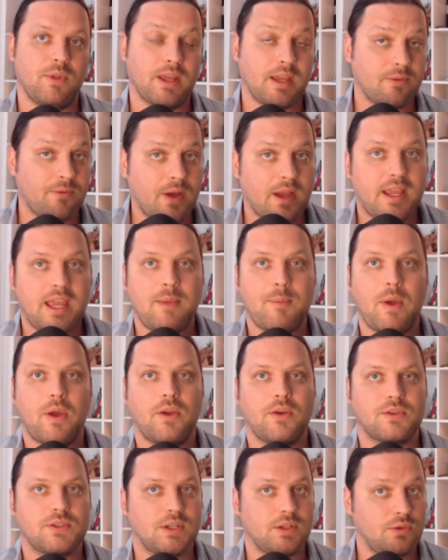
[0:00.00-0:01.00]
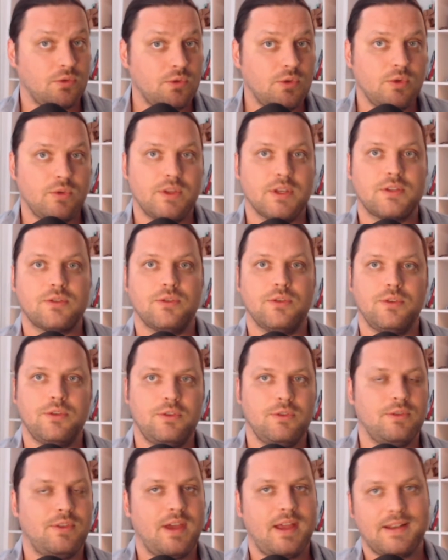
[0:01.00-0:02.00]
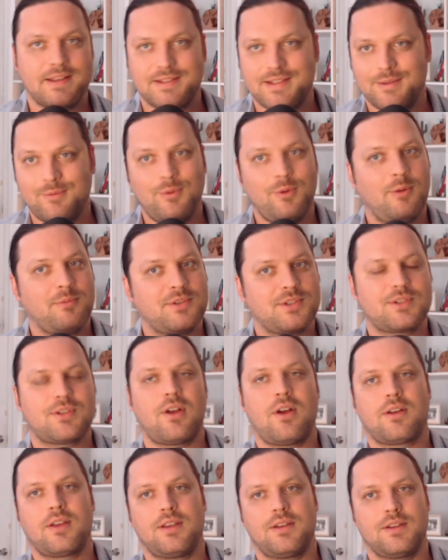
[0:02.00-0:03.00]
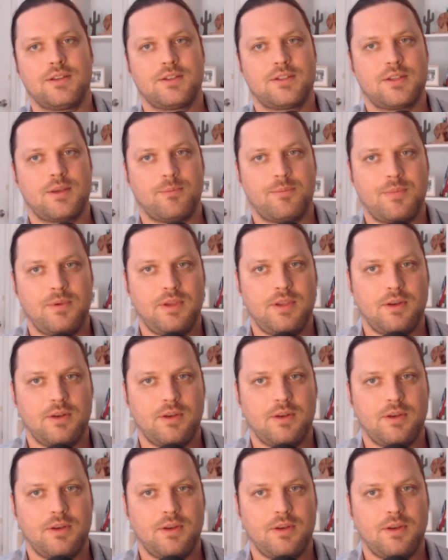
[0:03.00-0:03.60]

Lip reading: like if I came out here and said, "You do this or you do that," it's like, well, I'm just talking to some,